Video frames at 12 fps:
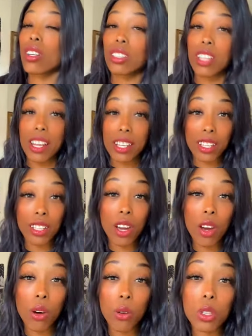are letting
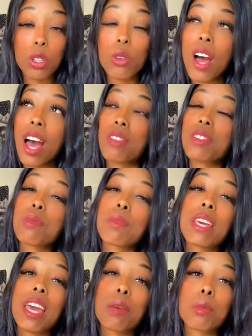go. You have to
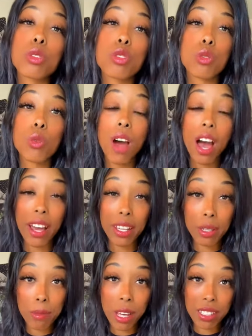be able to
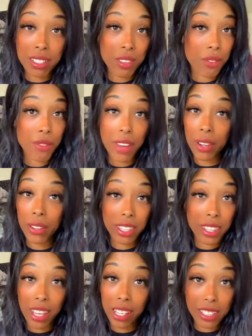itemize the
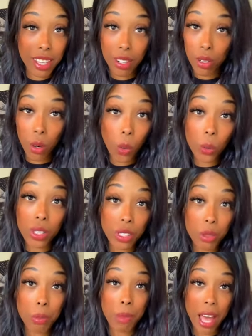very things that are holding
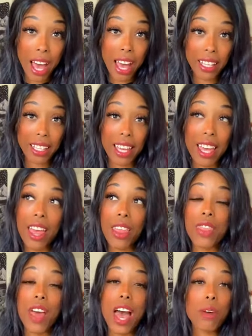you back.
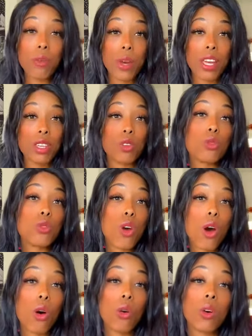That way you
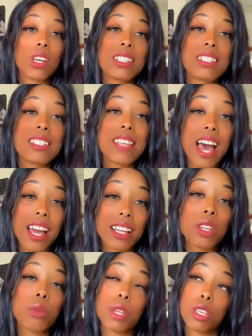know
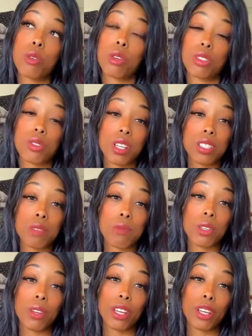exactly what you are
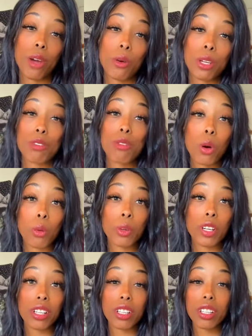transmuting going
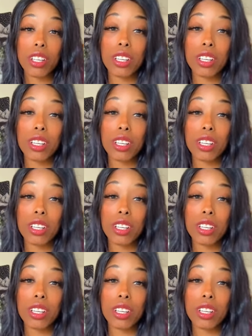forward.